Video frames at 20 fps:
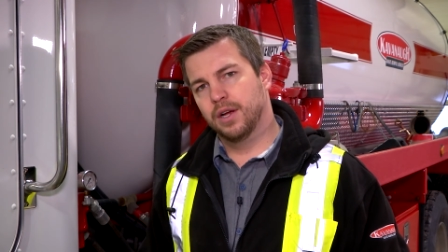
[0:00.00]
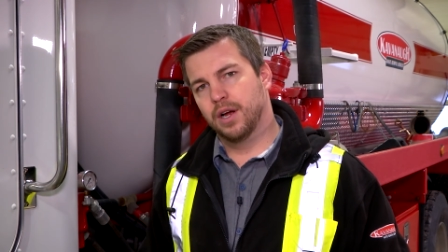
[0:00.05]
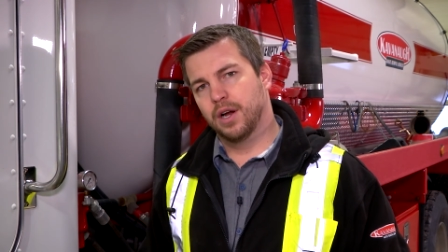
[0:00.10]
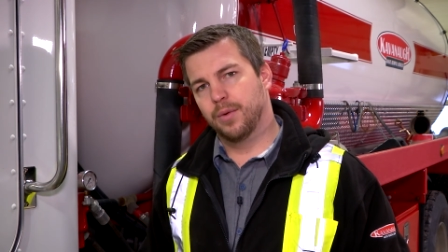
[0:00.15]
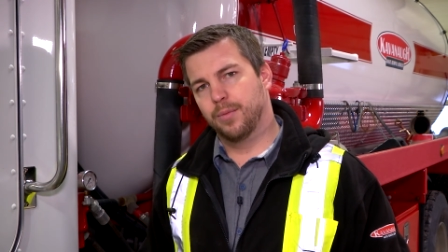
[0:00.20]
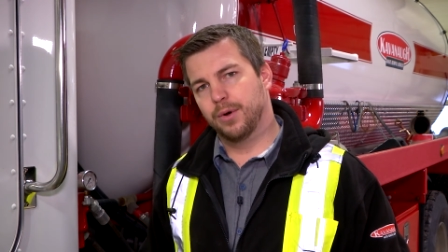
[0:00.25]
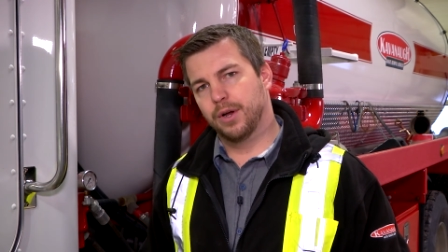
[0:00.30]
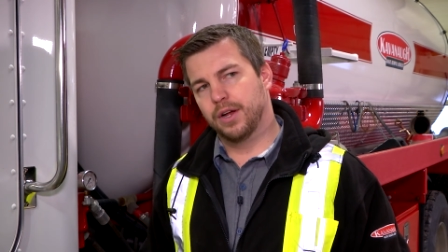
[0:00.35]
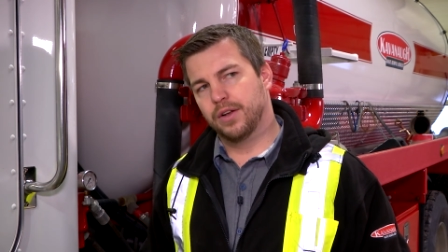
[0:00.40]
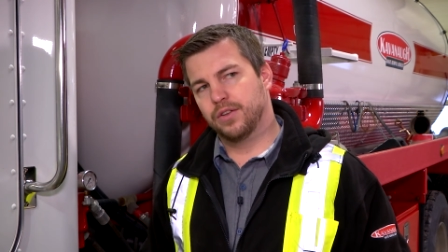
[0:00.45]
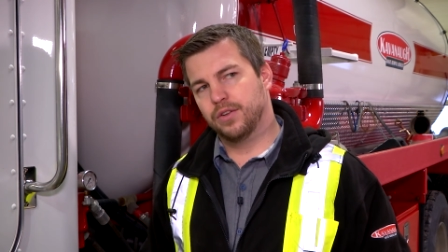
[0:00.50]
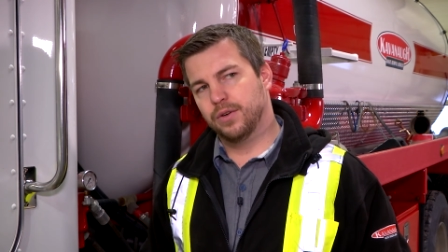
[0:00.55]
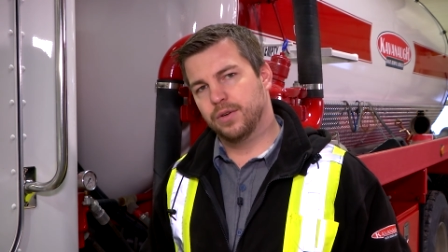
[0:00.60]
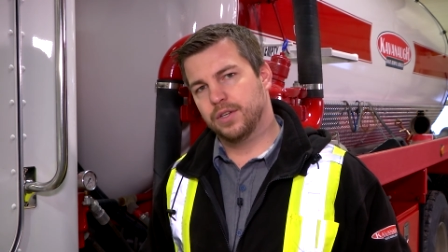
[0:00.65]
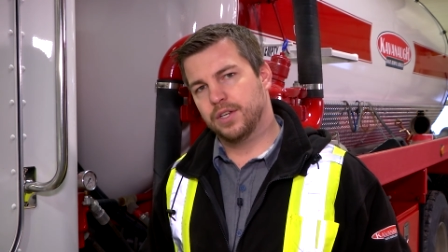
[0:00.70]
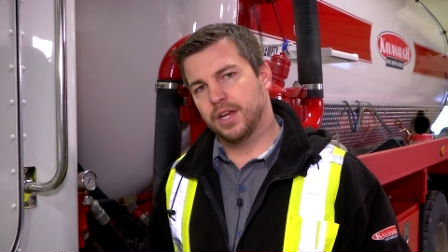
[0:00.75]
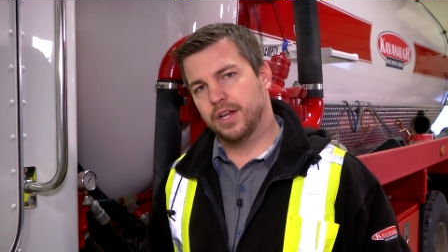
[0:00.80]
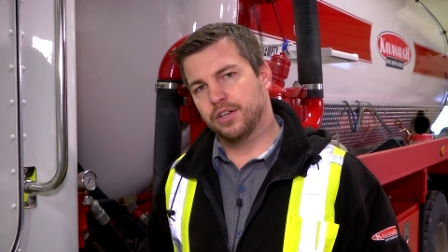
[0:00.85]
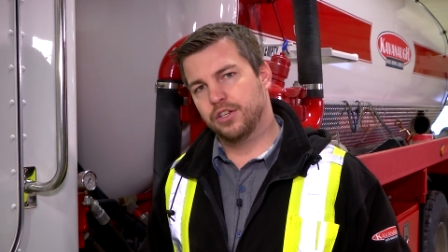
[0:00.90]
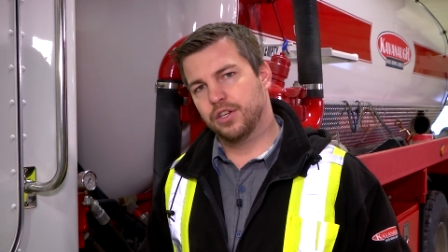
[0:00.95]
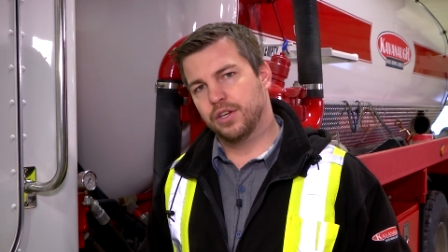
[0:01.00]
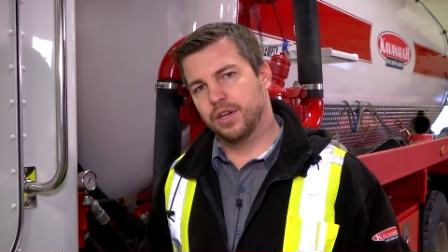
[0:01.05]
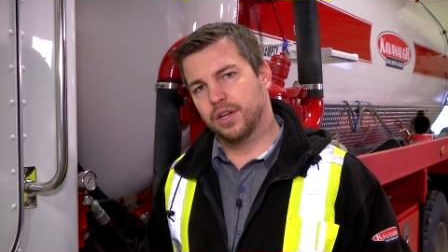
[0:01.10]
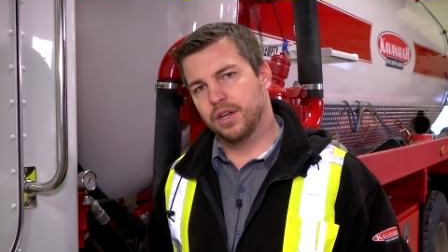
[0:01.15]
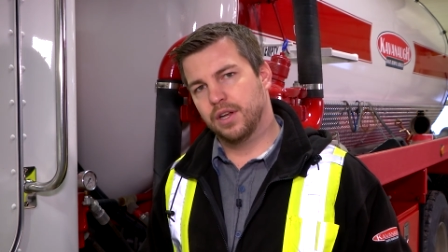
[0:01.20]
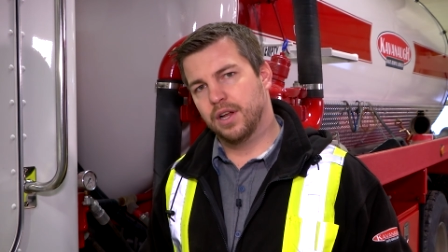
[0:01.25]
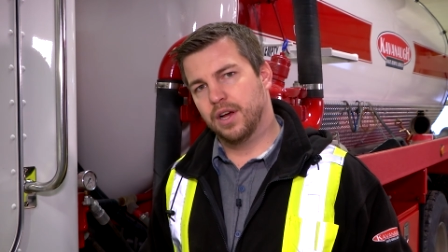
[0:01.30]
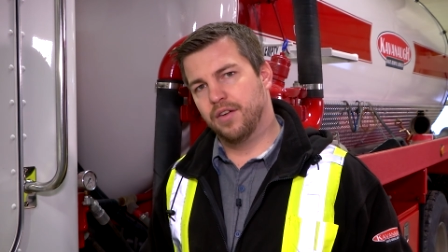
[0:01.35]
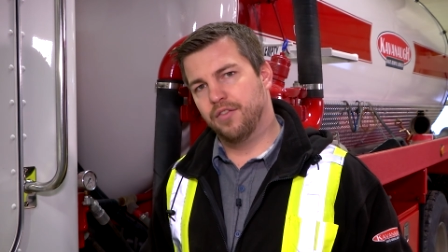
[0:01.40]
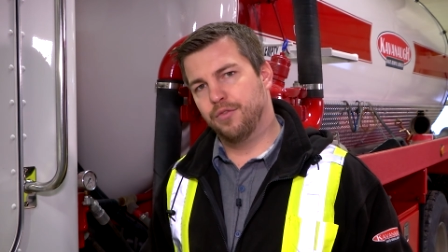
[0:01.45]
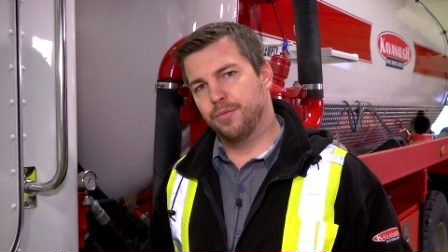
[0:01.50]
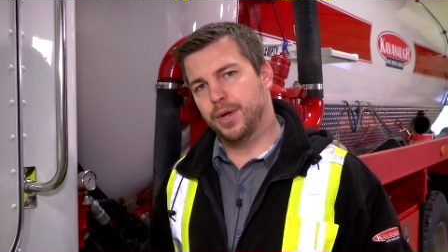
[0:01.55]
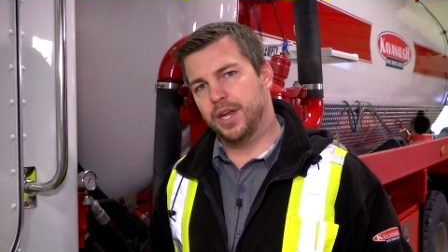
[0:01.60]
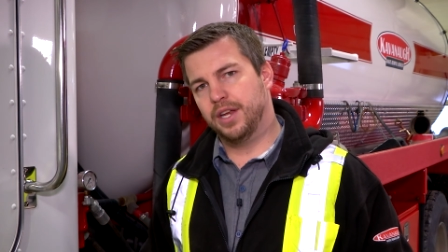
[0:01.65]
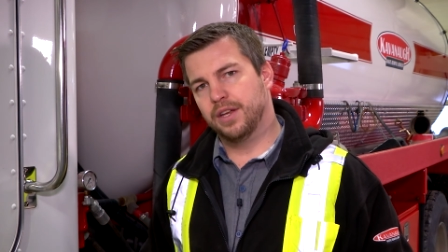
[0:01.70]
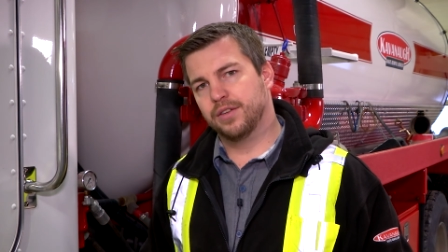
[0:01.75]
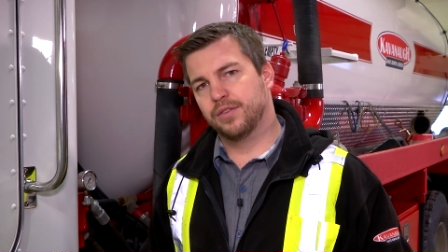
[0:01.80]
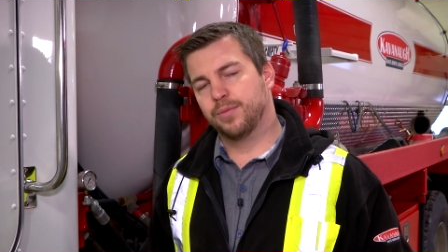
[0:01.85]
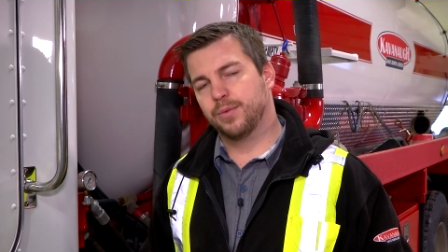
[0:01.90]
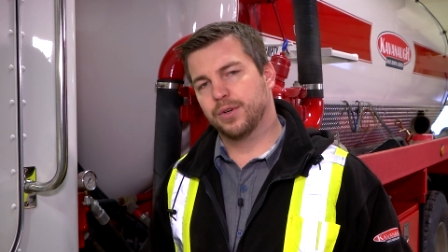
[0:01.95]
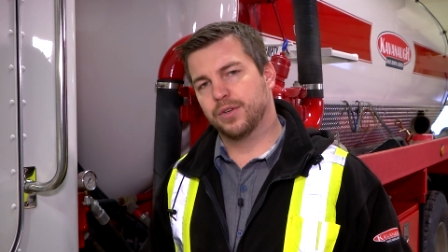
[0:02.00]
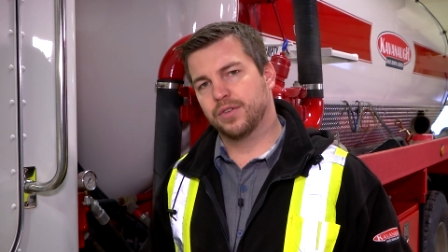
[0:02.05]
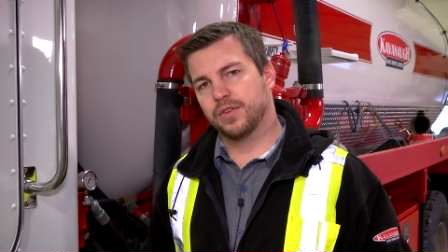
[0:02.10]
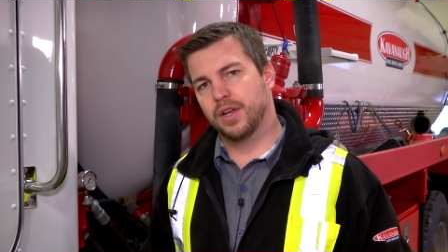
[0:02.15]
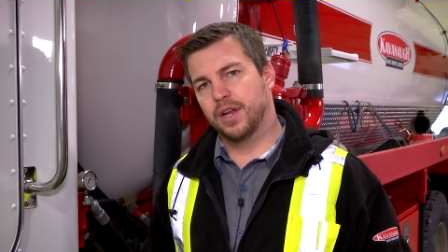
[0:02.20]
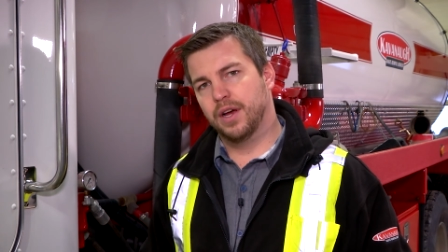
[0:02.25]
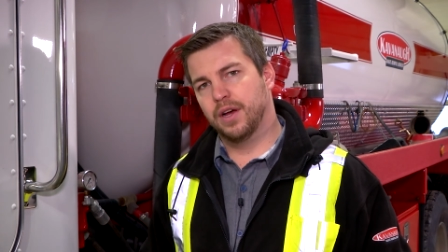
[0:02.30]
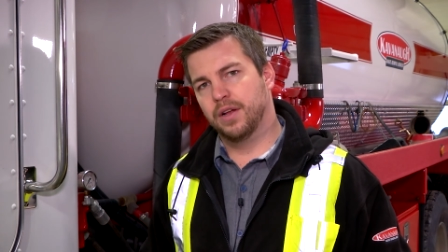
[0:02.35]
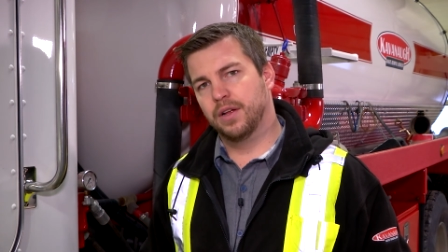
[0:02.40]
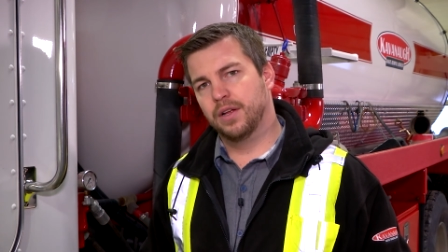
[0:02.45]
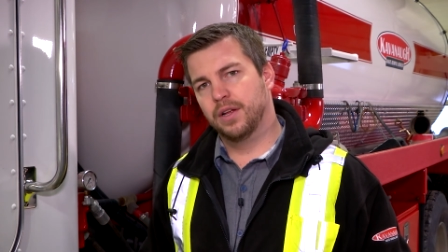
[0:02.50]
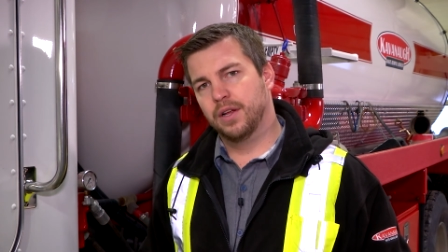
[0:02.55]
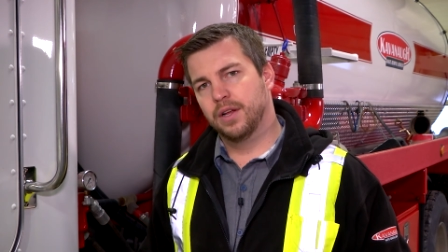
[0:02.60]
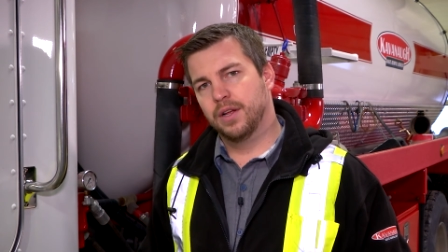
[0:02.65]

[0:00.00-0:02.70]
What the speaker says: are brought to attention of a maintenance personnel,